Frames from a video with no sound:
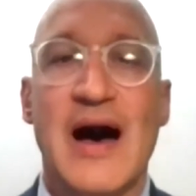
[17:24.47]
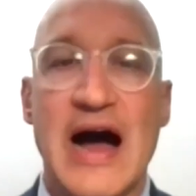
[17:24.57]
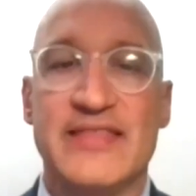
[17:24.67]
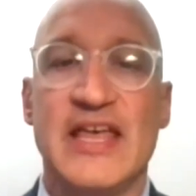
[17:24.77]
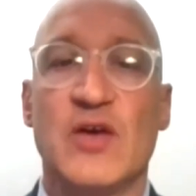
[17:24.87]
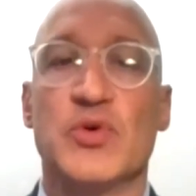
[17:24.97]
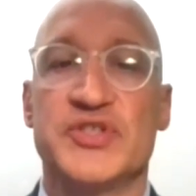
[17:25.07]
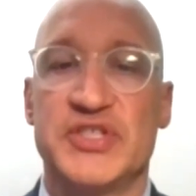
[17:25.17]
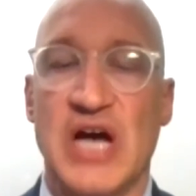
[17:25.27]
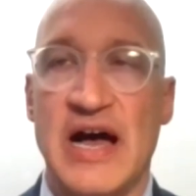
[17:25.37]
I think will
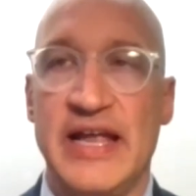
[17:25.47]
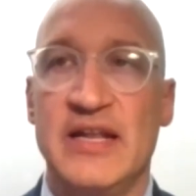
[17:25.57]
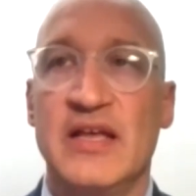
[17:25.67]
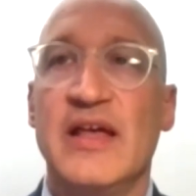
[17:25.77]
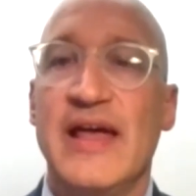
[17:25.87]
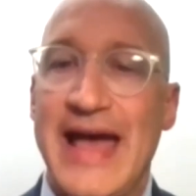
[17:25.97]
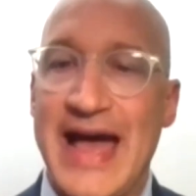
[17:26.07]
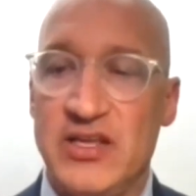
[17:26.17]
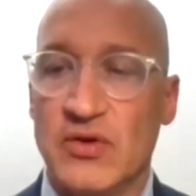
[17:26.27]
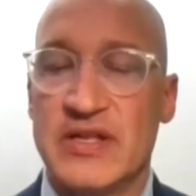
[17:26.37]
shine,
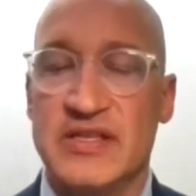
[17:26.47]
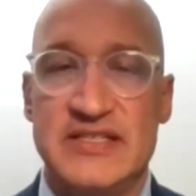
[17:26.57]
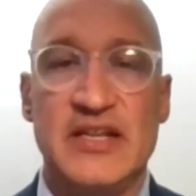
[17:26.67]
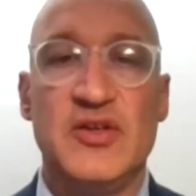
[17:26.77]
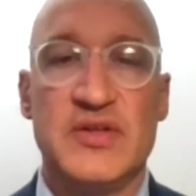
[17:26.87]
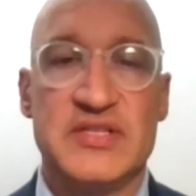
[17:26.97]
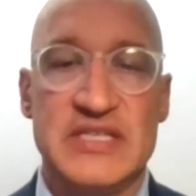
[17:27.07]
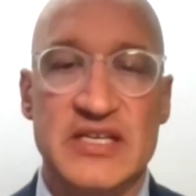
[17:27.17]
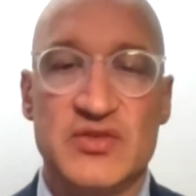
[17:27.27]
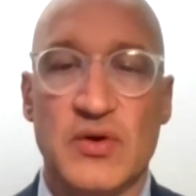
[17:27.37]
and you'll continue to
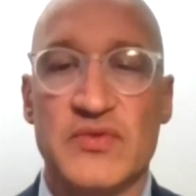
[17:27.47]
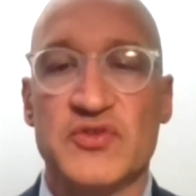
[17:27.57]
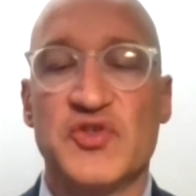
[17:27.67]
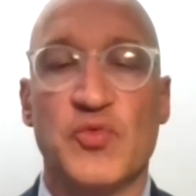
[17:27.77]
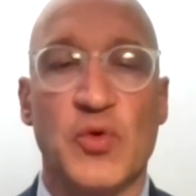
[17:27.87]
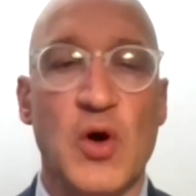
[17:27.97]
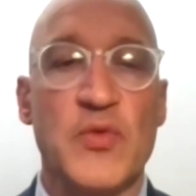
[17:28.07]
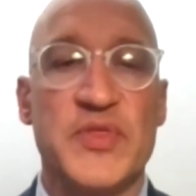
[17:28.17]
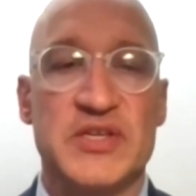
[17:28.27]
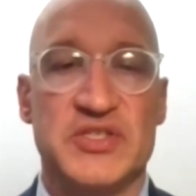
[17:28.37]
see sort of those
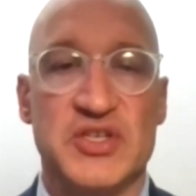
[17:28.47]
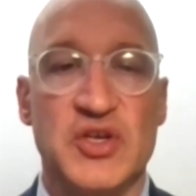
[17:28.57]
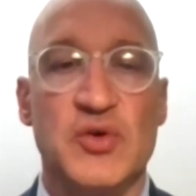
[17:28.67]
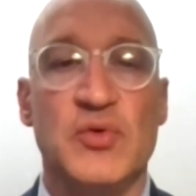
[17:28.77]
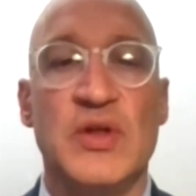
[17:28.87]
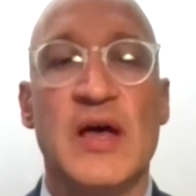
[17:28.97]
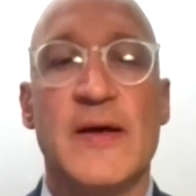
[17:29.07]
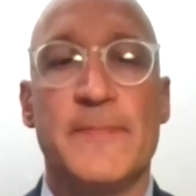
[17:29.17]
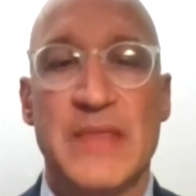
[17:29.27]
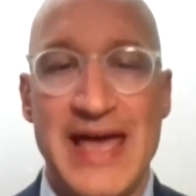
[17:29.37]
growth skewed
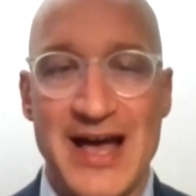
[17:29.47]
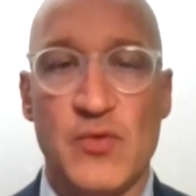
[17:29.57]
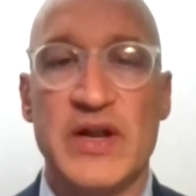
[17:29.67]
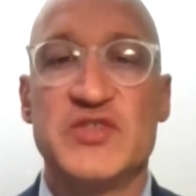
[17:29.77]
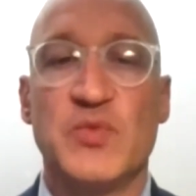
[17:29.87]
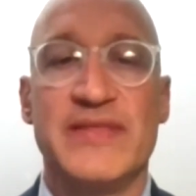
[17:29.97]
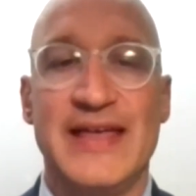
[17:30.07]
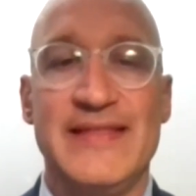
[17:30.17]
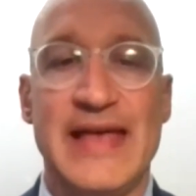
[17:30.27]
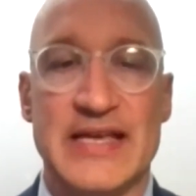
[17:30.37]
equities
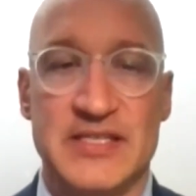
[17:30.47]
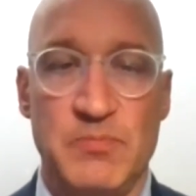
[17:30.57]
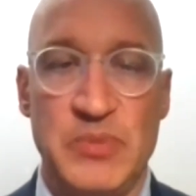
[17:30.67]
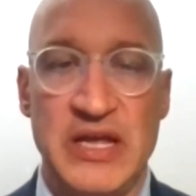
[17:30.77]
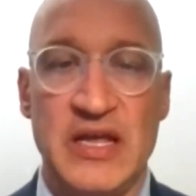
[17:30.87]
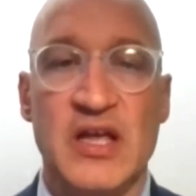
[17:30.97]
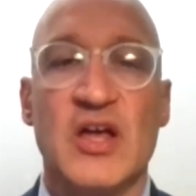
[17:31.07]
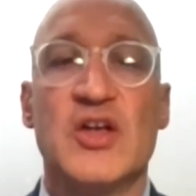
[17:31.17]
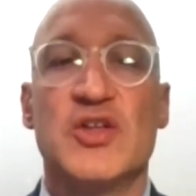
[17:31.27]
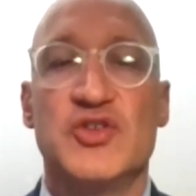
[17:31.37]
within the S&P
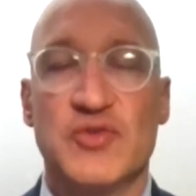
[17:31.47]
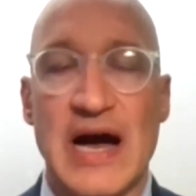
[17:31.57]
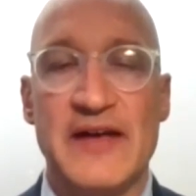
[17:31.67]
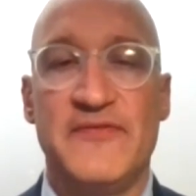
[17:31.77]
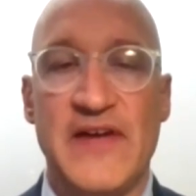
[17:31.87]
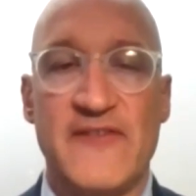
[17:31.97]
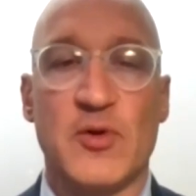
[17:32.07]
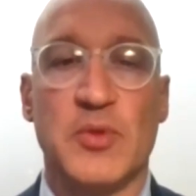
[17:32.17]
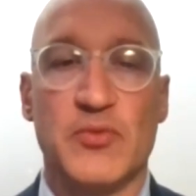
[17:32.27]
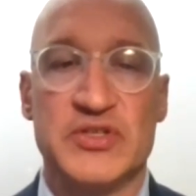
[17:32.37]
drive
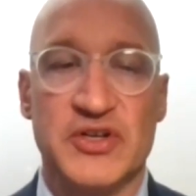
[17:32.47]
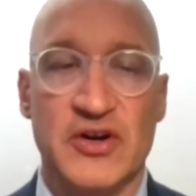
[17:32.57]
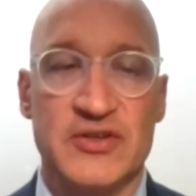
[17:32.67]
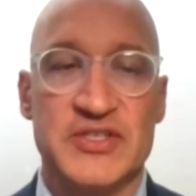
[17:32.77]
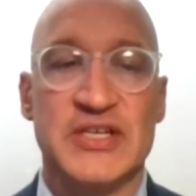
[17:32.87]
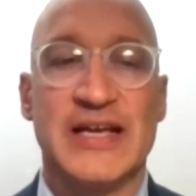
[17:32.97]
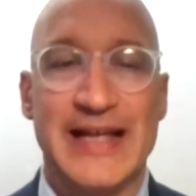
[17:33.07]
favorable returns